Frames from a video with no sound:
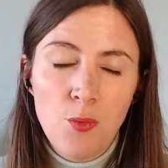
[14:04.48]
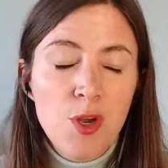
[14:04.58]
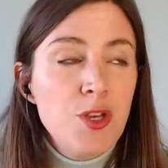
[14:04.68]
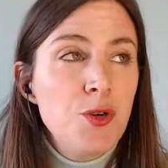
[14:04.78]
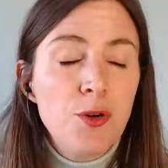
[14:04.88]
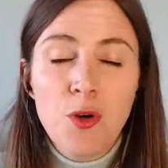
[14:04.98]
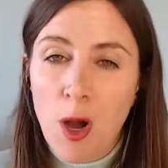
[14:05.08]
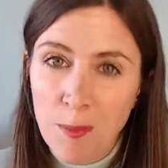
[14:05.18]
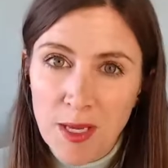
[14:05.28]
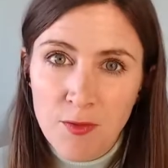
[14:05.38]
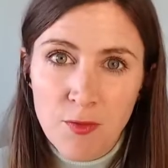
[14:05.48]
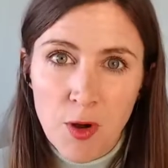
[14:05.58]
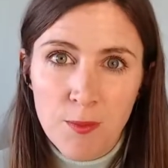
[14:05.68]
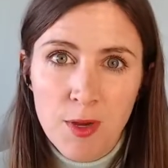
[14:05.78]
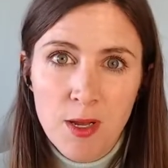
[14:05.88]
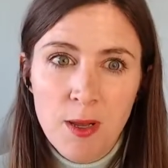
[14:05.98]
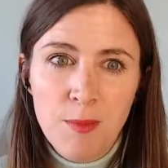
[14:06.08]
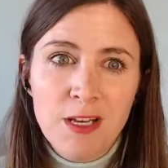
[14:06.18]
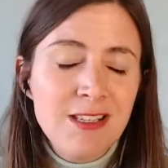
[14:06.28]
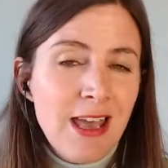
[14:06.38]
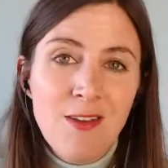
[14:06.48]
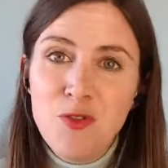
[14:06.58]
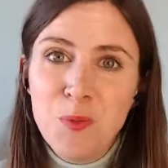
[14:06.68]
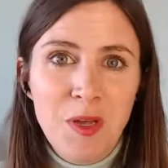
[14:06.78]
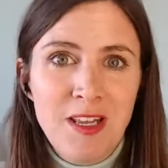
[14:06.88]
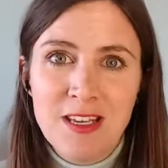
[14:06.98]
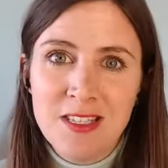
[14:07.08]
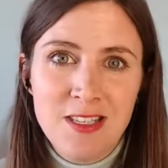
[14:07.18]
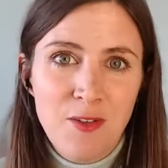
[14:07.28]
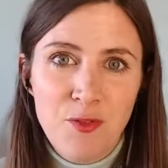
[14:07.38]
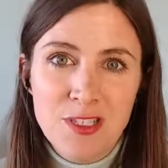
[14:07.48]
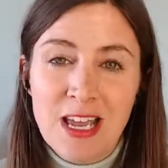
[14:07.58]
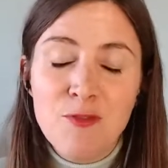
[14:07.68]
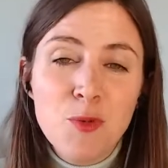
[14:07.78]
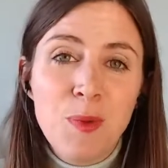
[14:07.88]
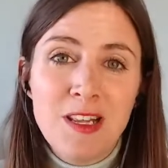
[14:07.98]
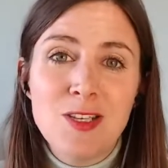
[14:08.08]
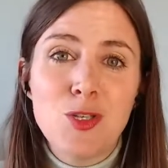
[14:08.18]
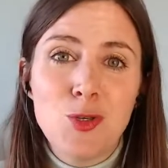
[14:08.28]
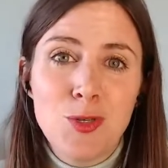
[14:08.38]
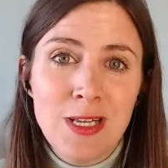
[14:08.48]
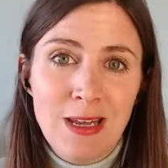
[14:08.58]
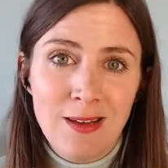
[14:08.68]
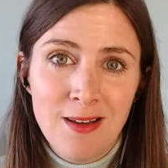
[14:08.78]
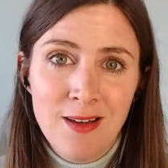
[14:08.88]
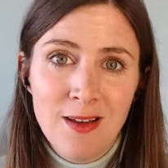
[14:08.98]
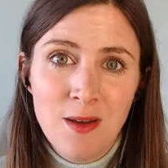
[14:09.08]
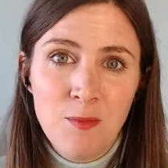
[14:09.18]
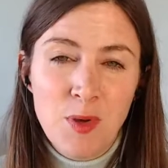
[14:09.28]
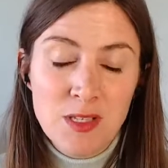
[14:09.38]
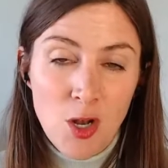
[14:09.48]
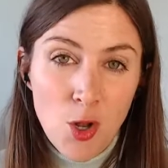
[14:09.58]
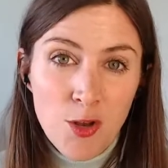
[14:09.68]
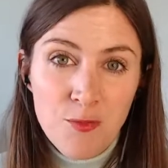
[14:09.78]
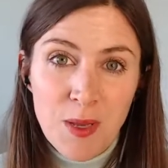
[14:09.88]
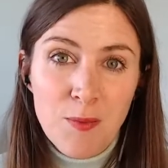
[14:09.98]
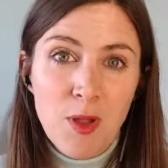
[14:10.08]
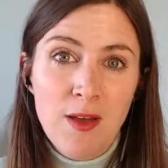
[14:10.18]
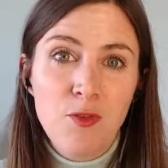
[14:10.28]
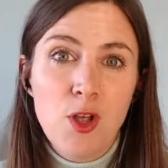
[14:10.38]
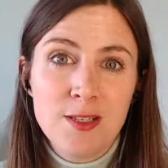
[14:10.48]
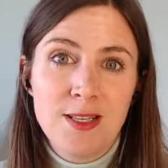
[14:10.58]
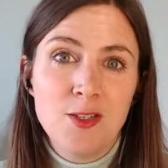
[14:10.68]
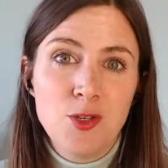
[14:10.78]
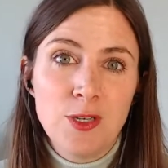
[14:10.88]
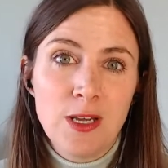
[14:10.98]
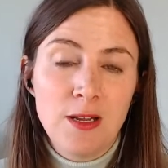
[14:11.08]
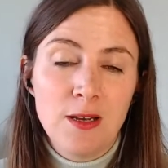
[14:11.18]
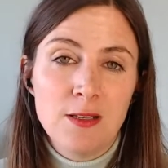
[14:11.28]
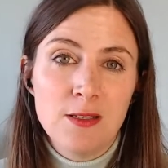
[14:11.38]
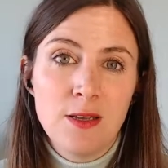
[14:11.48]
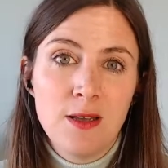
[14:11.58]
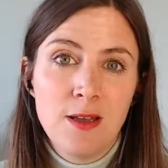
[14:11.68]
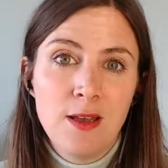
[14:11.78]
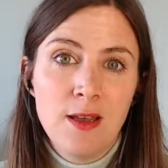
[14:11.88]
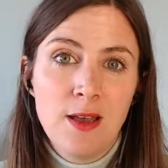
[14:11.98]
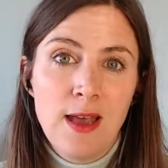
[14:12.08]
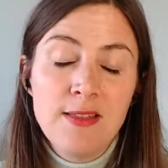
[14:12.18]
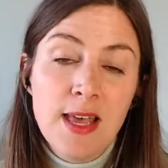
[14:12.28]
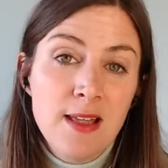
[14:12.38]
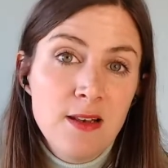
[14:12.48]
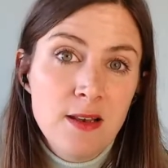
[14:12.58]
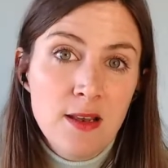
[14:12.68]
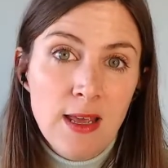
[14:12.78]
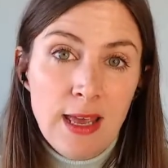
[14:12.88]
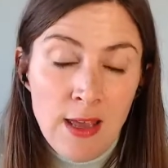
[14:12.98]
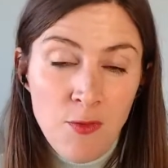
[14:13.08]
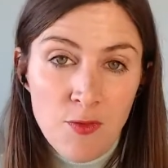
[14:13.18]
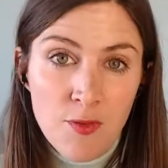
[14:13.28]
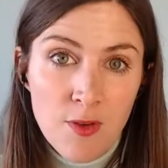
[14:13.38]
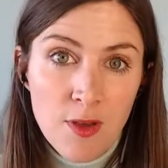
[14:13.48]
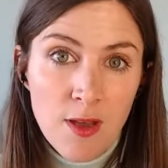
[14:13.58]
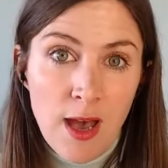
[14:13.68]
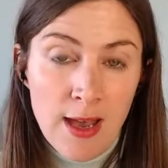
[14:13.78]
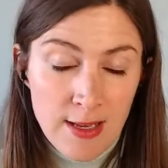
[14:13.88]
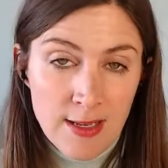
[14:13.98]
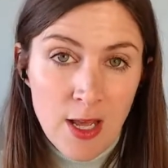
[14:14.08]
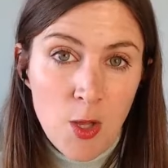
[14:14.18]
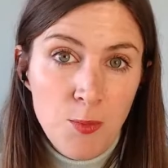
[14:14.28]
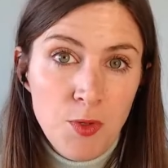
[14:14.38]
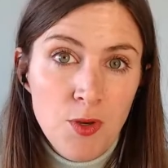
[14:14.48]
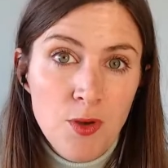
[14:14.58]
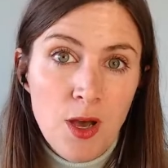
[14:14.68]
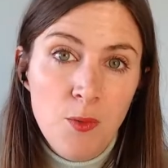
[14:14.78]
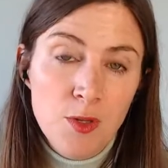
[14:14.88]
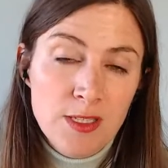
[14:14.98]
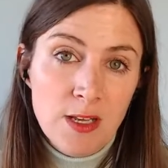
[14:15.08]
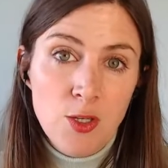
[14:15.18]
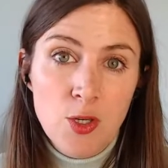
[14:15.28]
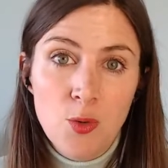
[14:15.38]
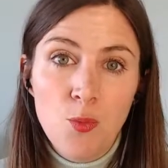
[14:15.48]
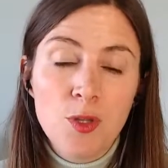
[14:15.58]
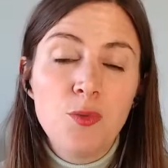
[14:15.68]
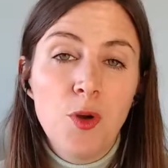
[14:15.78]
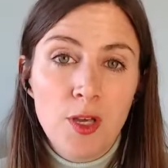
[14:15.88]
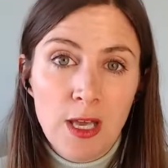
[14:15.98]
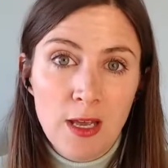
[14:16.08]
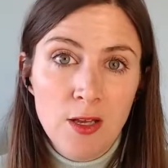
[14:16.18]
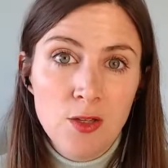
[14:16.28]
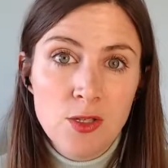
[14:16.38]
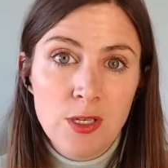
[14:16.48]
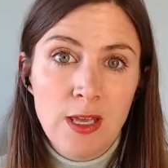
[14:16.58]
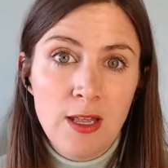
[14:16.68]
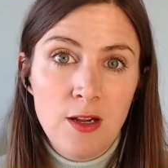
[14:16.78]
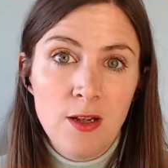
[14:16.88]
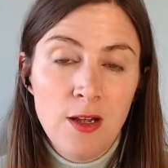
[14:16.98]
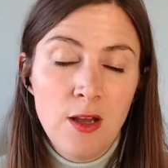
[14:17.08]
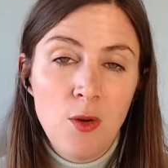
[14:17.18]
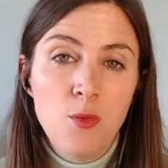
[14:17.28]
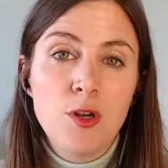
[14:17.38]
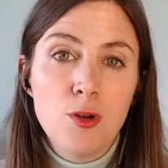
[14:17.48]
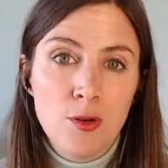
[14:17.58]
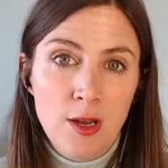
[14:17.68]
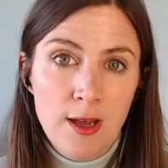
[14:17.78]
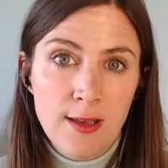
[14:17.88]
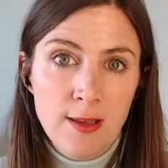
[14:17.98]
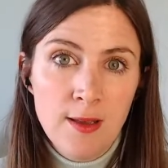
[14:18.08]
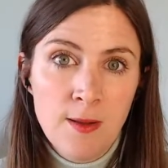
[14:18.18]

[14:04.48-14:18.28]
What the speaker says: where you're coming from, because everybody is different. Everybody is unique, but a lot of people have lost that uniqueness. And then if I can help you, I will tell you what working together would look like.